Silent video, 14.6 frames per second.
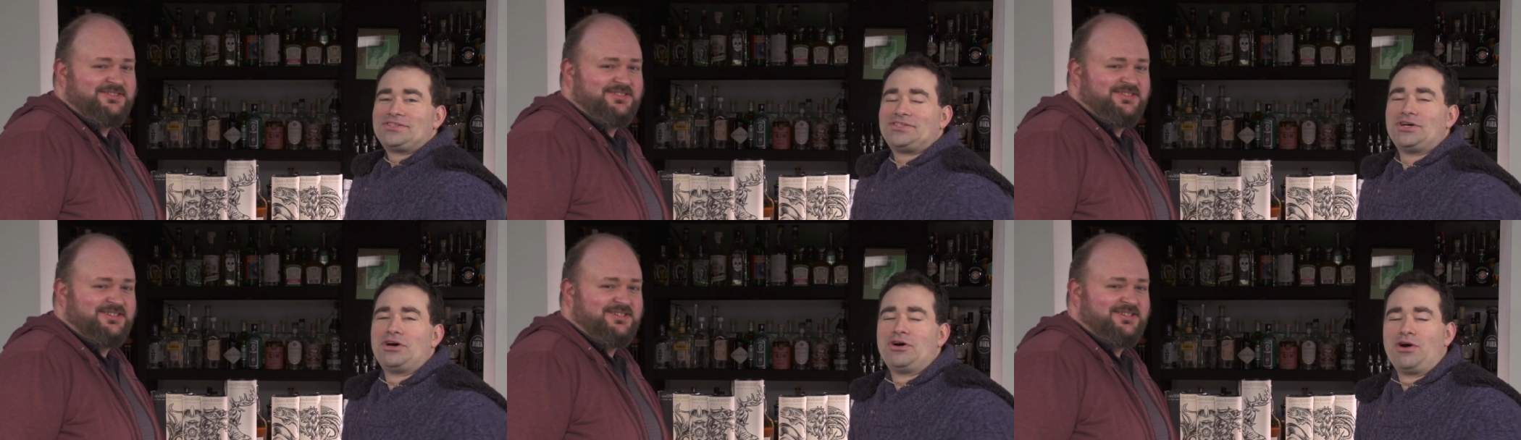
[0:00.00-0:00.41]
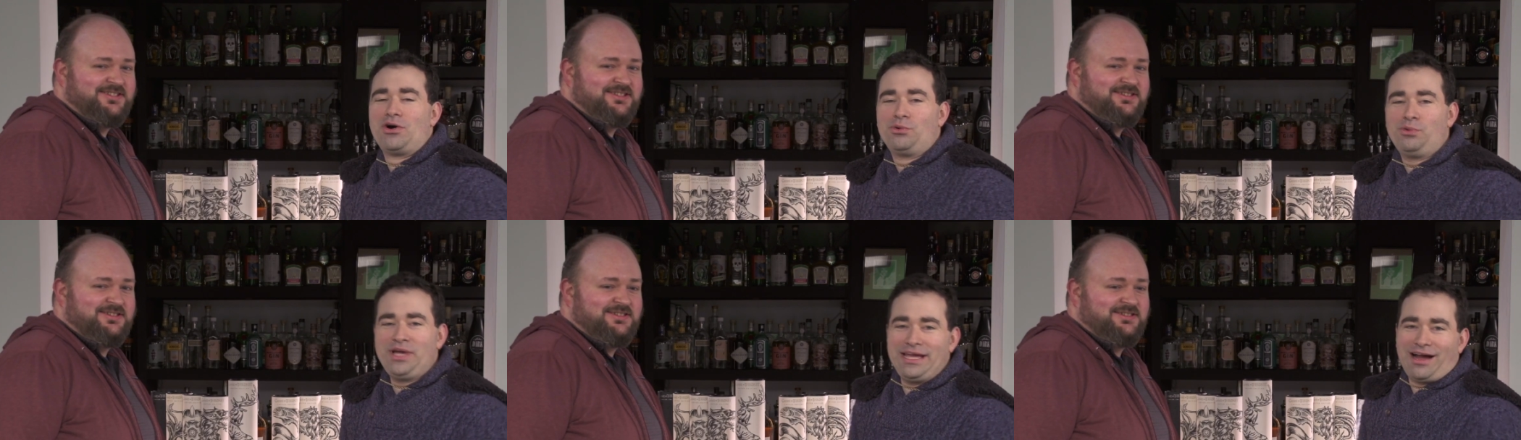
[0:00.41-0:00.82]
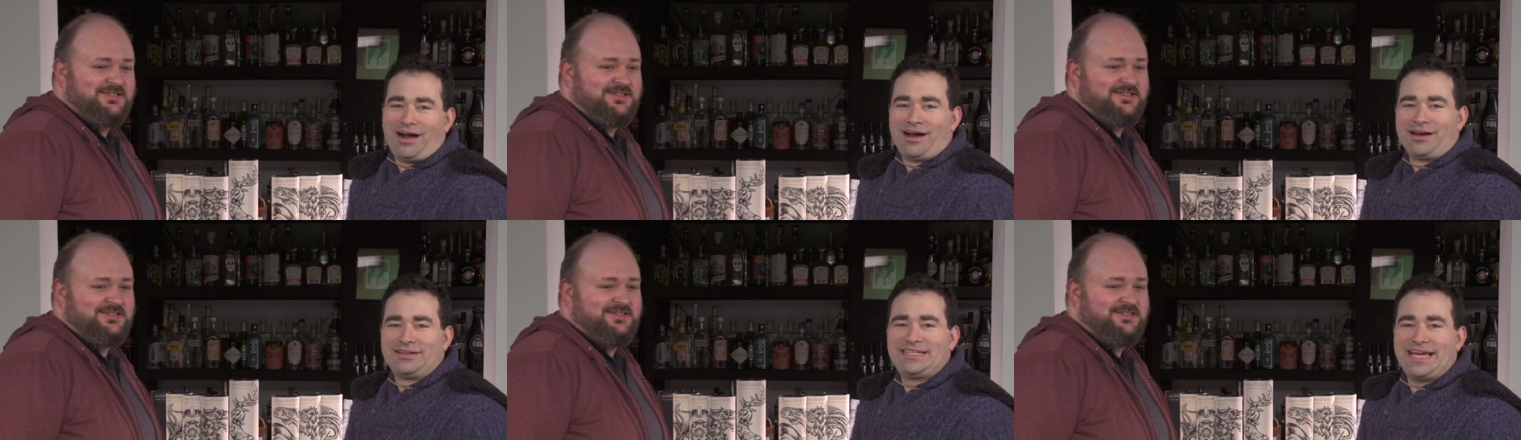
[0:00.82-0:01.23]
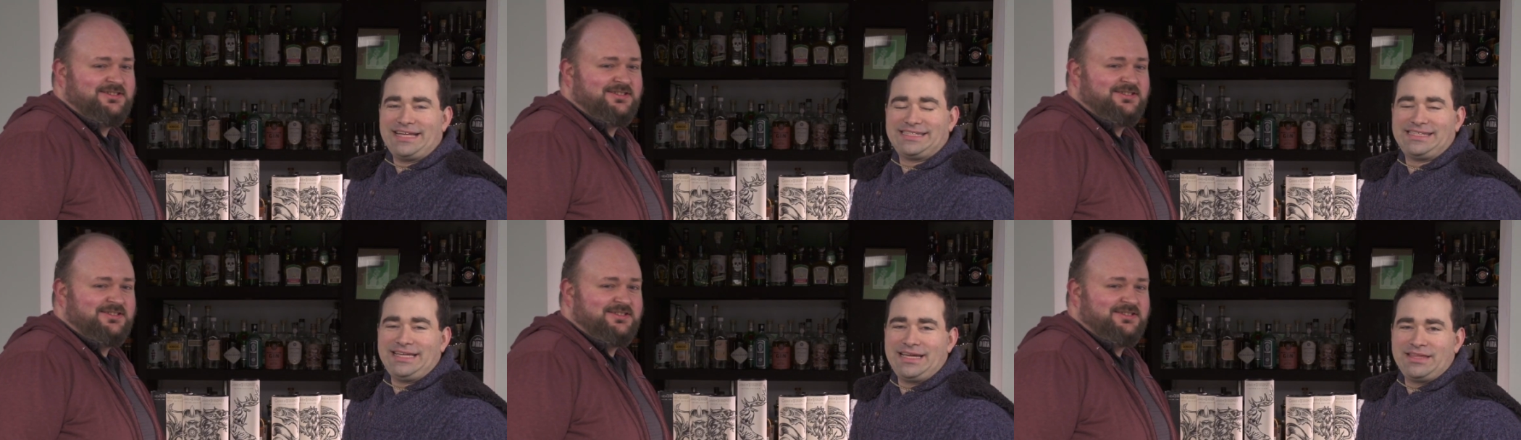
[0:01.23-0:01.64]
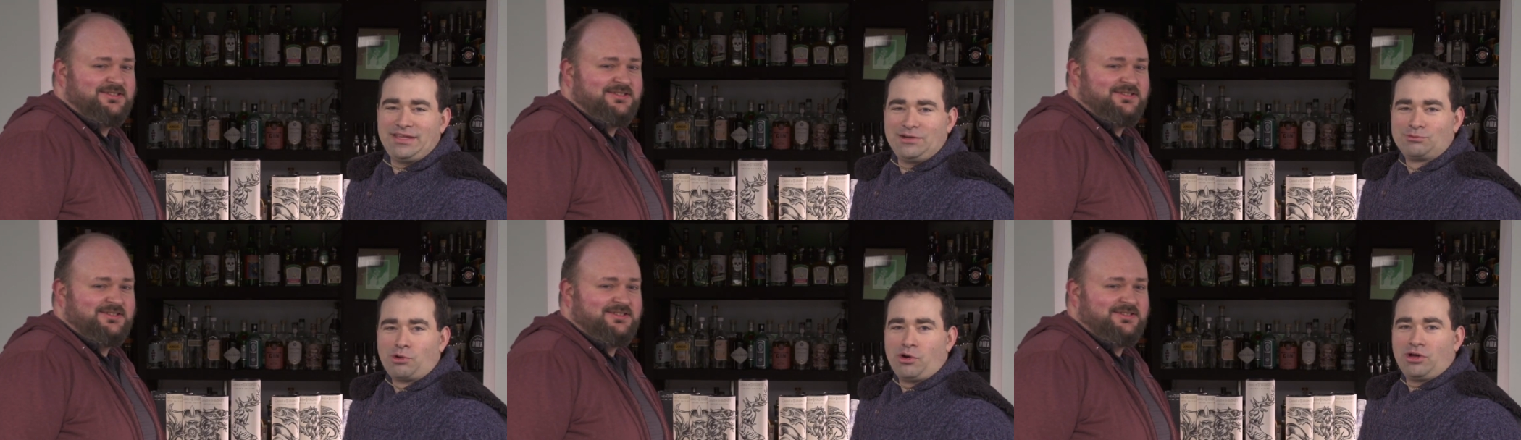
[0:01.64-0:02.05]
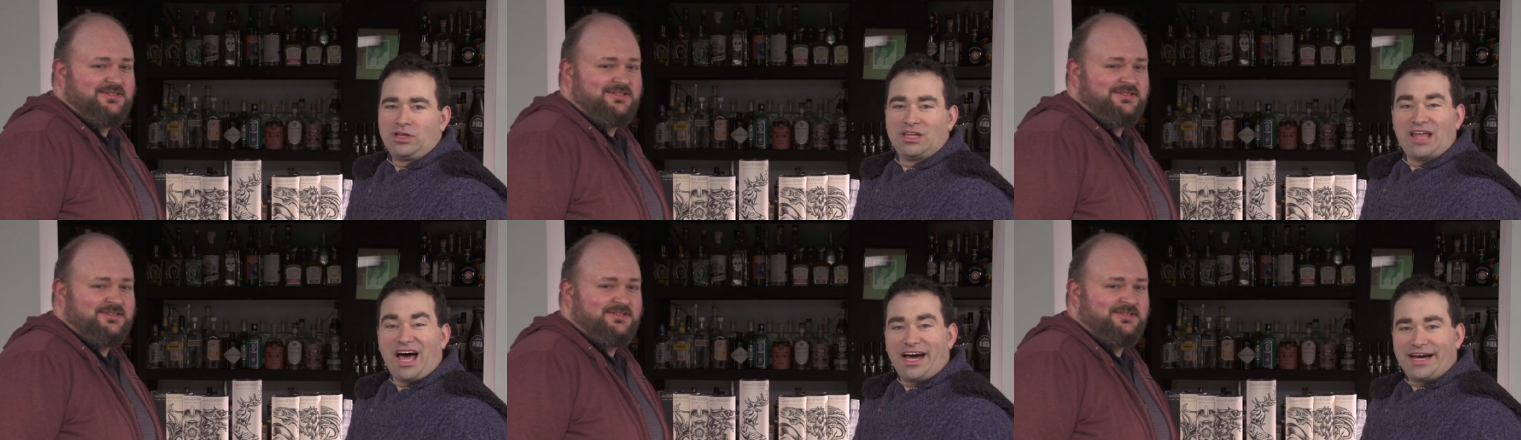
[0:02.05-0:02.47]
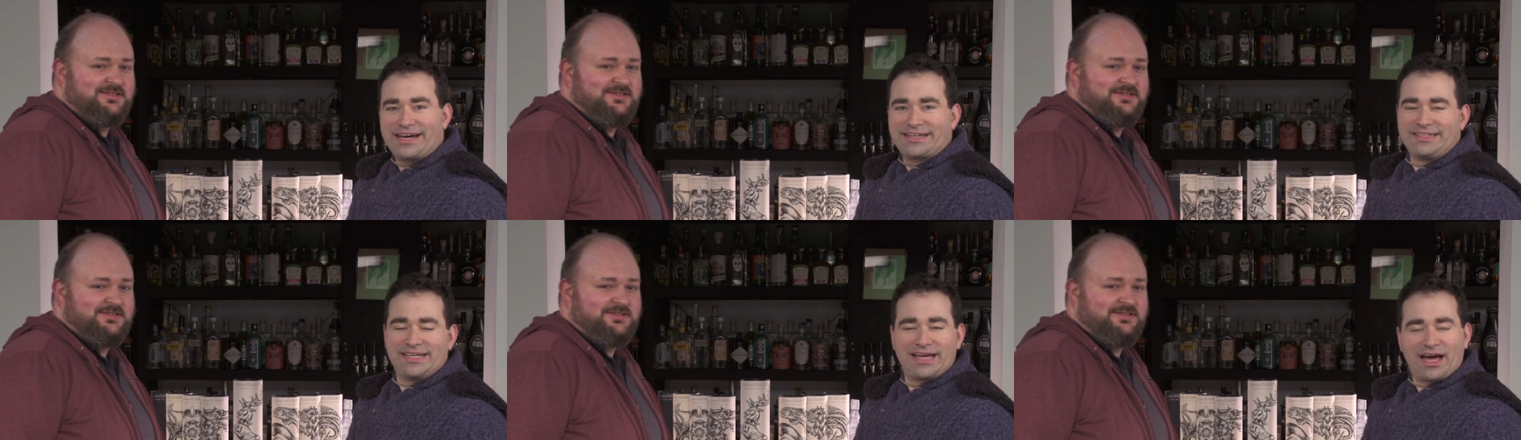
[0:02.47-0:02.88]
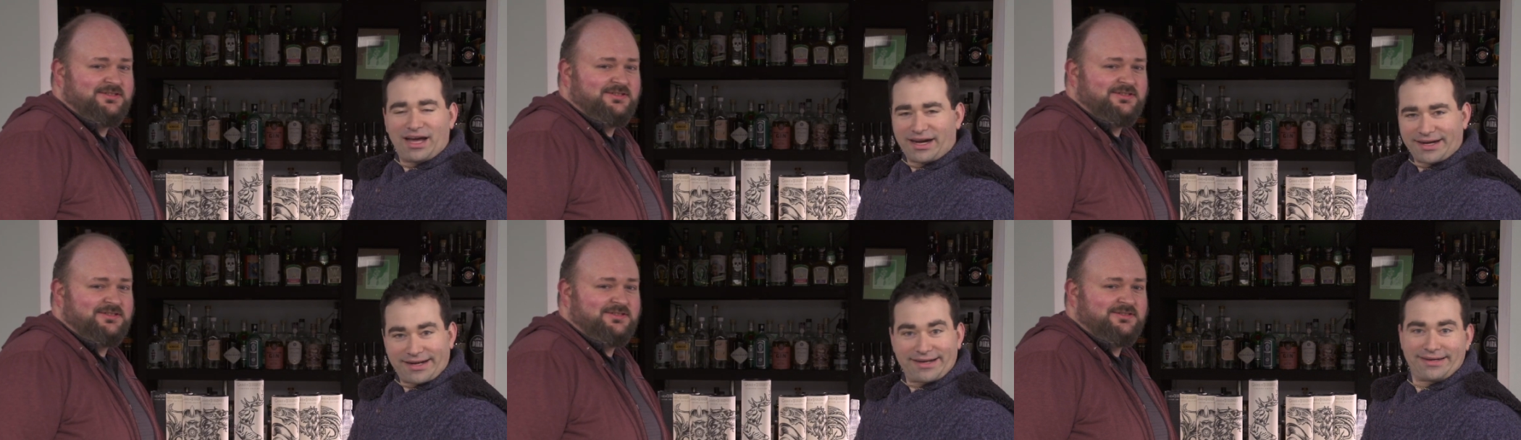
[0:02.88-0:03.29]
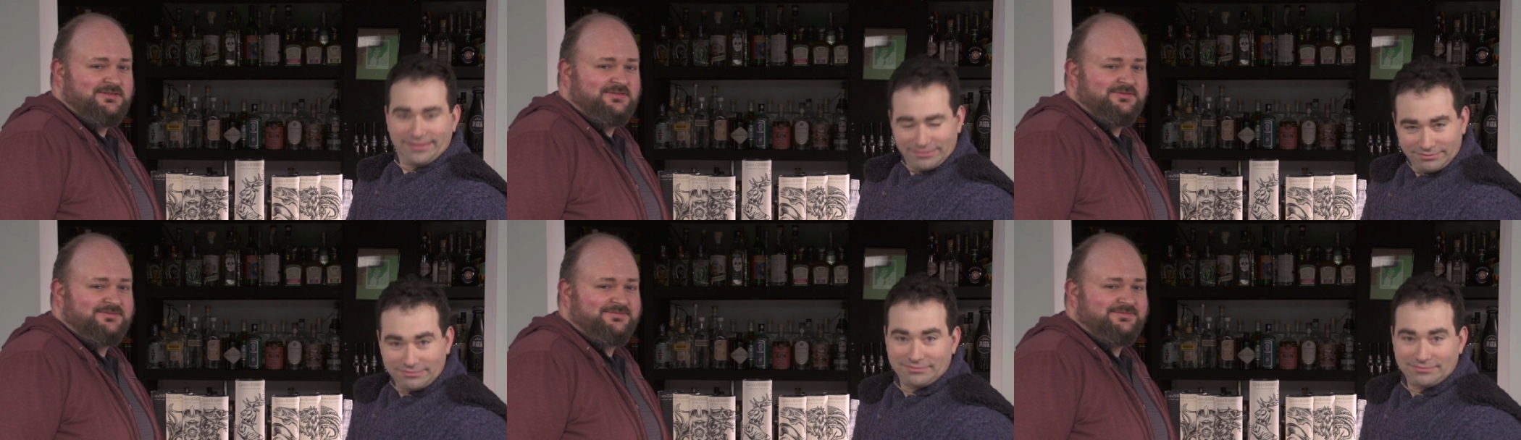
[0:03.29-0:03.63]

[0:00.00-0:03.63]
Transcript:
Speaker 1: So we are tasting the Royal Lochnagar.